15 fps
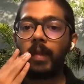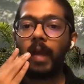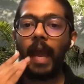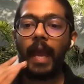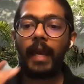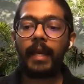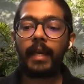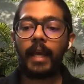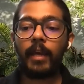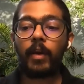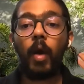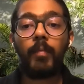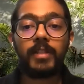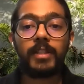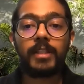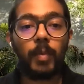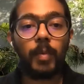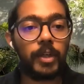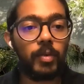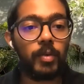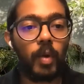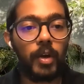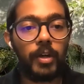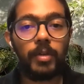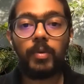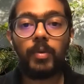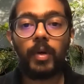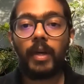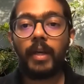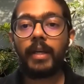And obviously what you want to
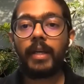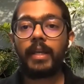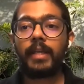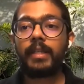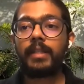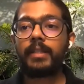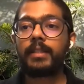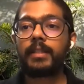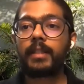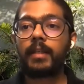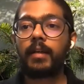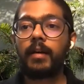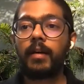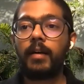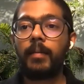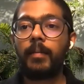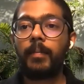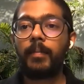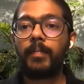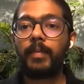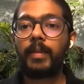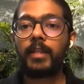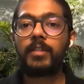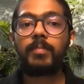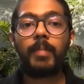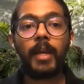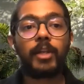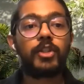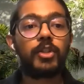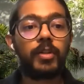do is
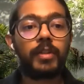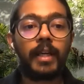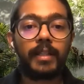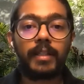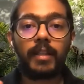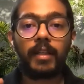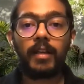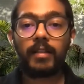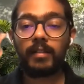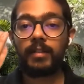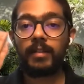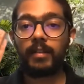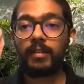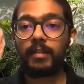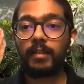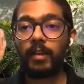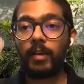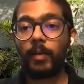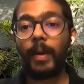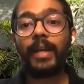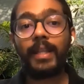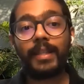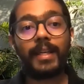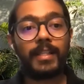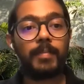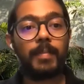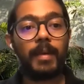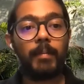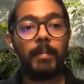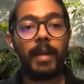make sure that the query that
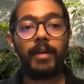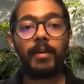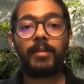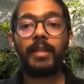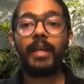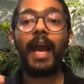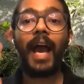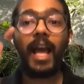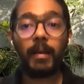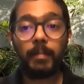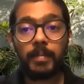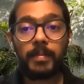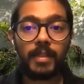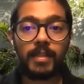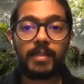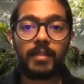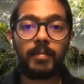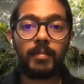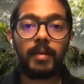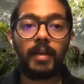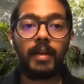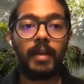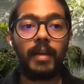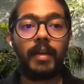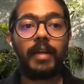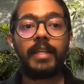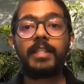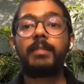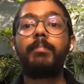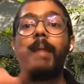is being made to the album system
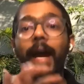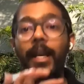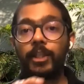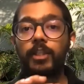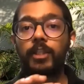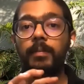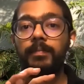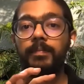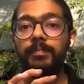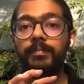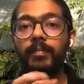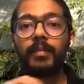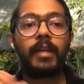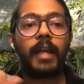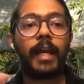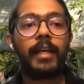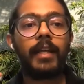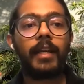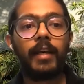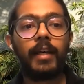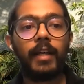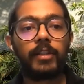is batched, right?